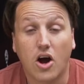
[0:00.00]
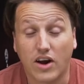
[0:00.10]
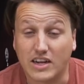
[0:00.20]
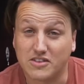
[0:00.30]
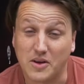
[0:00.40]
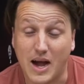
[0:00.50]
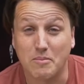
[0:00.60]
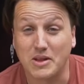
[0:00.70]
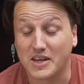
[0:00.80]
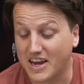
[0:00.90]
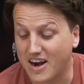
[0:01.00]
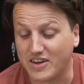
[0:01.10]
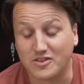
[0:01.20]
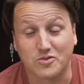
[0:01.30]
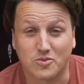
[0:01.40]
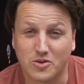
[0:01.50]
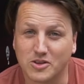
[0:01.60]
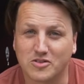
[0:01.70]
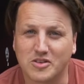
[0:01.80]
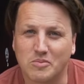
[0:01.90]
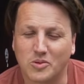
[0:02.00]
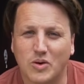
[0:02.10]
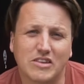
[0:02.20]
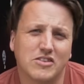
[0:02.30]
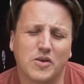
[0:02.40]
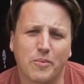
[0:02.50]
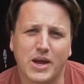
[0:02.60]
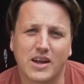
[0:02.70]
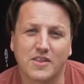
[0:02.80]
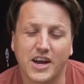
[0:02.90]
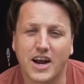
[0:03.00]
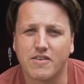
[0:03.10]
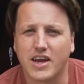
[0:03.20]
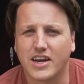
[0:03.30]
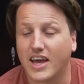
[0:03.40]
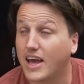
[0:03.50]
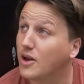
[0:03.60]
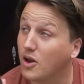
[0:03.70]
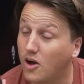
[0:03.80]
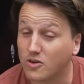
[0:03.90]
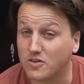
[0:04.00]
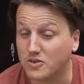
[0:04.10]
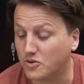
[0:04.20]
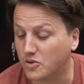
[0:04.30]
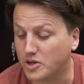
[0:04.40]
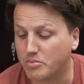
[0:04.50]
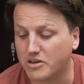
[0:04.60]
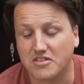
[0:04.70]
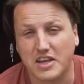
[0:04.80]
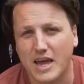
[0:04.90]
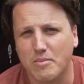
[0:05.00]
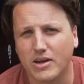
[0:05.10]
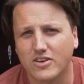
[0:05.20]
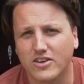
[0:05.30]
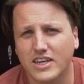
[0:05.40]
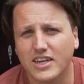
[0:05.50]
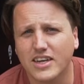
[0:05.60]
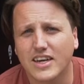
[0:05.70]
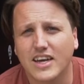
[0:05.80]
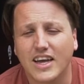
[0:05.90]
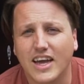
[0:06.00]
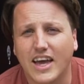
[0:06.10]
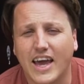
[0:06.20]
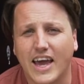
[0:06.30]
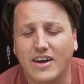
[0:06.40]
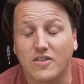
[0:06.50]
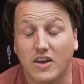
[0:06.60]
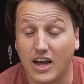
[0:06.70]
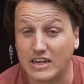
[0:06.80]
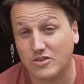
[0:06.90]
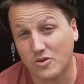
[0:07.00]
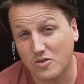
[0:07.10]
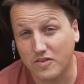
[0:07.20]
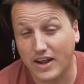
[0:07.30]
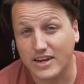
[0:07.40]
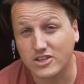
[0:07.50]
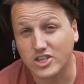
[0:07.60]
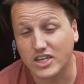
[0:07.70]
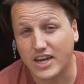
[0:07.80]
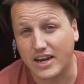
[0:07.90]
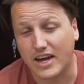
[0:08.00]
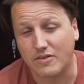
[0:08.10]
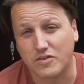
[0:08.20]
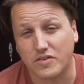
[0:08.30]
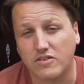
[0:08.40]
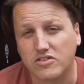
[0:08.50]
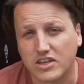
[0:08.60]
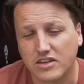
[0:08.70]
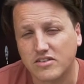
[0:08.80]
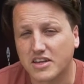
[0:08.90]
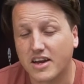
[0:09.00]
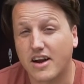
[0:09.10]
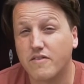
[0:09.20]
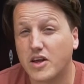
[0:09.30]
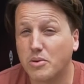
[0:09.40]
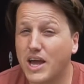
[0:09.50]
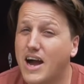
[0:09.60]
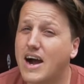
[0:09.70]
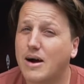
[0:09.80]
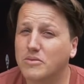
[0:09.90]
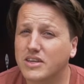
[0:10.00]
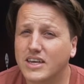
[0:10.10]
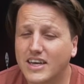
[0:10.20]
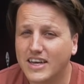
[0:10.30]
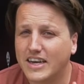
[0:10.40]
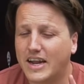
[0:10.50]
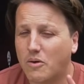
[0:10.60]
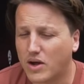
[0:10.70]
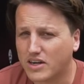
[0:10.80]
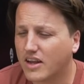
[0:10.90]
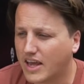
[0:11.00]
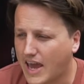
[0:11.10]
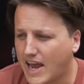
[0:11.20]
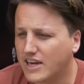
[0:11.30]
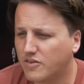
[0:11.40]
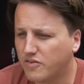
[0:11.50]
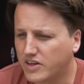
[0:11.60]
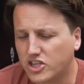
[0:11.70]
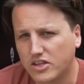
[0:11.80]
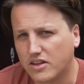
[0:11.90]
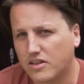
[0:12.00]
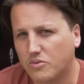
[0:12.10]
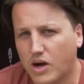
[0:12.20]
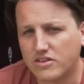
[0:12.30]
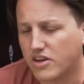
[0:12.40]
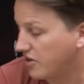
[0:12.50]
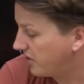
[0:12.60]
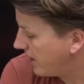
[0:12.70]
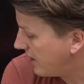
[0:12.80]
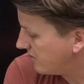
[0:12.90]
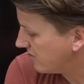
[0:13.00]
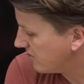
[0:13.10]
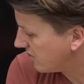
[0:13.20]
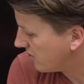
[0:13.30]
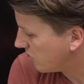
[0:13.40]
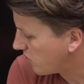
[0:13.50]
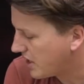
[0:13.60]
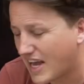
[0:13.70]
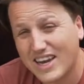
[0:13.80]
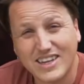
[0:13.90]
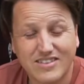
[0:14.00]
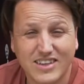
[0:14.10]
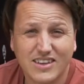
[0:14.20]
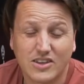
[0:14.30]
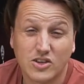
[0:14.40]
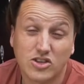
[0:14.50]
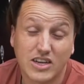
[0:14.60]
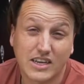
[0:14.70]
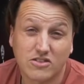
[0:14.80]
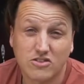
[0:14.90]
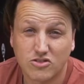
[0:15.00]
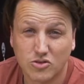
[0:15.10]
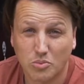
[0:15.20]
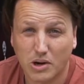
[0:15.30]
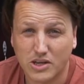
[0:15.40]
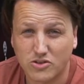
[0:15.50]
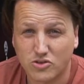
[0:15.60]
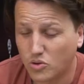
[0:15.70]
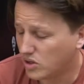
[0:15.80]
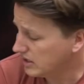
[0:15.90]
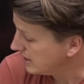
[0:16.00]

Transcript: Alright, so arming the Caravan's real simple. Once you've hopped out of the Caravan and locked the door, you press the A button on here, and the lights will all flash, and after 5 seconds the Caravan will be armed. Now, one handy feature that the Witi unit has is this little red LED that usually gets installed by your door,